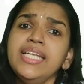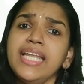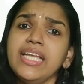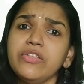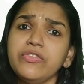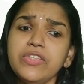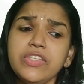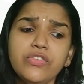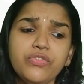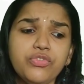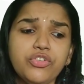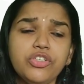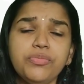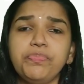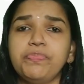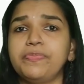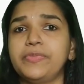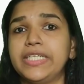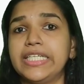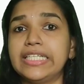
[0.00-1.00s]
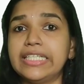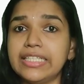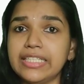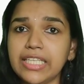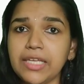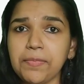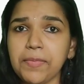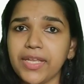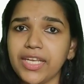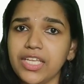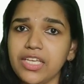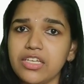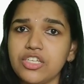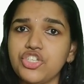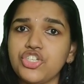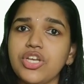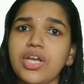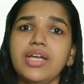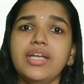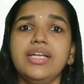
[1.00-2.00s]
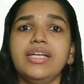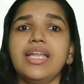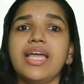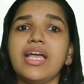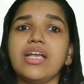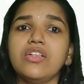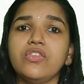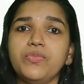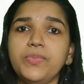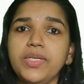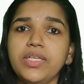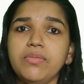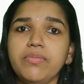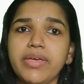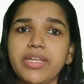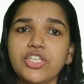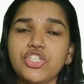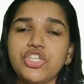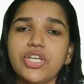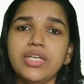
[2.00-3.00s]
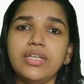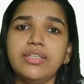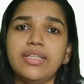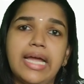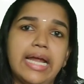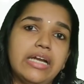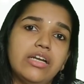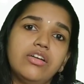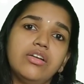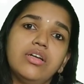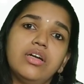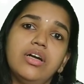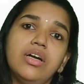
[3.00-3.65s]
Next is for Prakriti Pariksha, it has been mentioned that